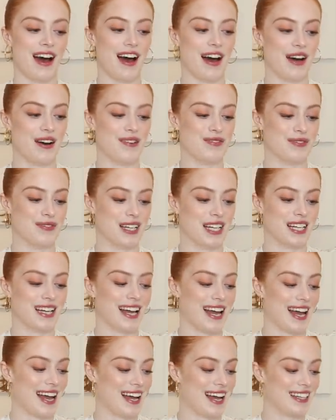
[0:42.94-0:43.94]
Um,
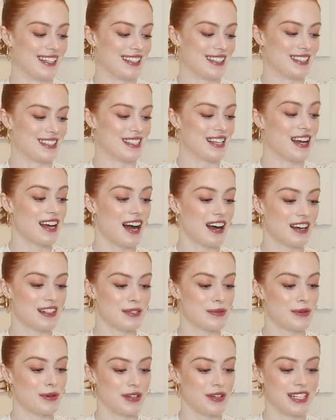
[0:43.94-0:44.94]
and
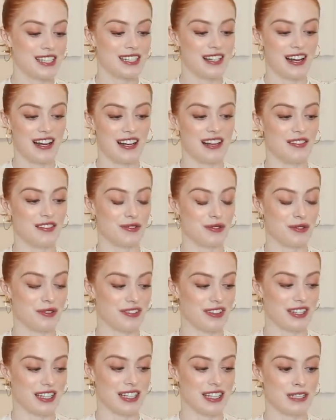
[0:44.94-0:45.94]
to be honest, I love all
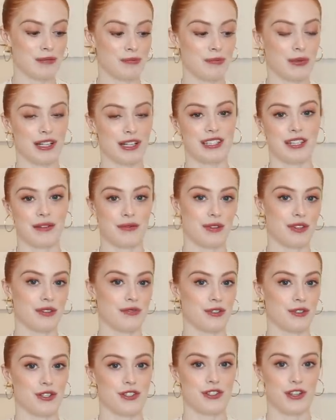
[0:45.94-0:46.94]
of these but some of
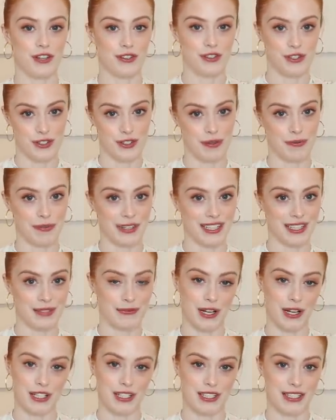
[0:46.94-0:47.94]
them just don't suit me as
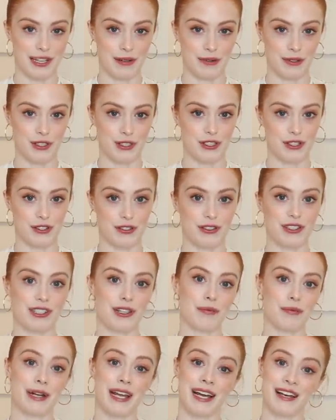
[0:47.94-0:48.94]
much as they would suit
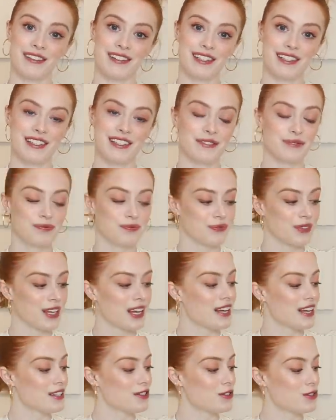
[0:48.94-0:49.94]
someone else.
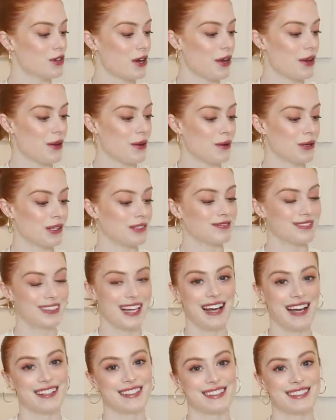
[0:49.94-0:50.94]
So
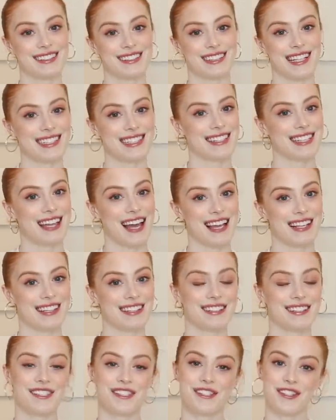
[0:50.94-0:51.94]
yeah, let's get
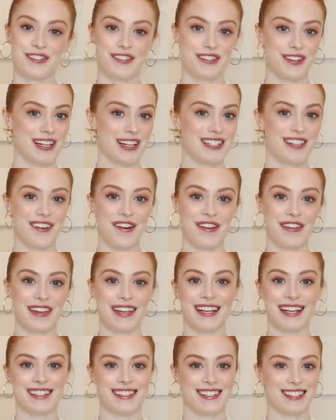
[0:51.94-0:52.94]
straight
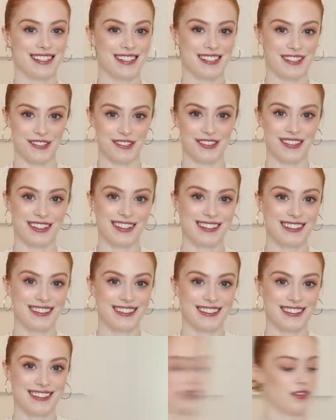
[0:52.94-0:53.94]
on into this haul.
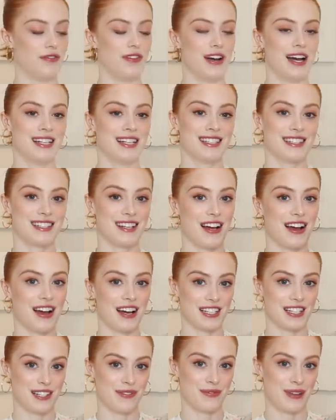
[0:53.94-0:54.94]
So the first
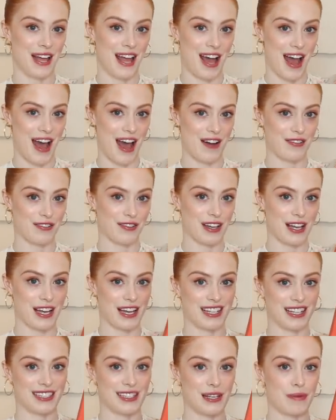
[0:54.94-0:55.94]
item I have
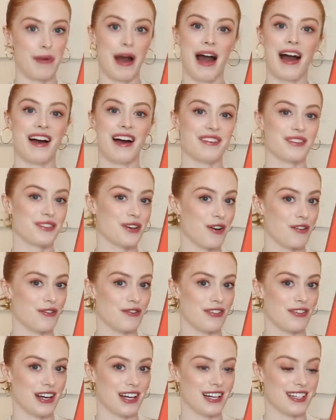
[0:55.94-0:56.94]
is a pair of
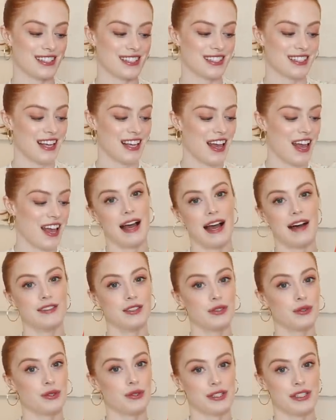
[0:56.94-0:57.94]
Converse. I
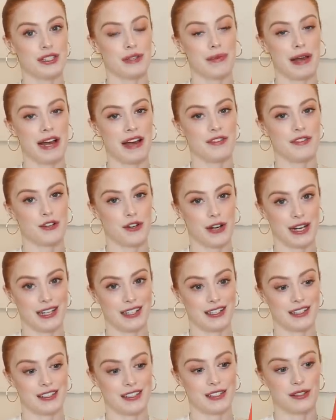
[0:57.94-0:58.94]
haven't ordered a pair of
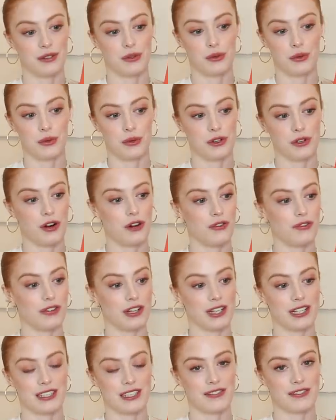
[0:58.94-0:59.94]
trainers or
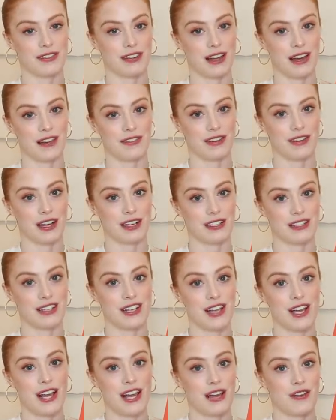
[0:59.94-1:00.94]
Converse for that fact
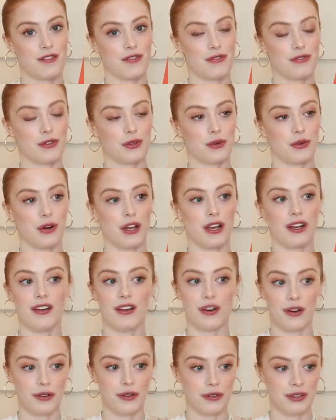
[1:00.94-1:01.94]
for a
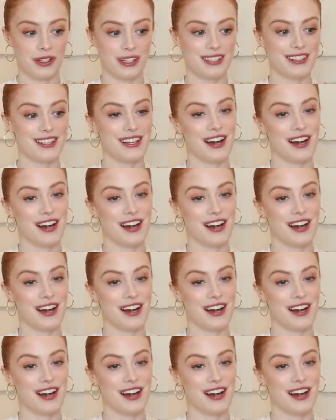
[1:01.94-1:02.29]
long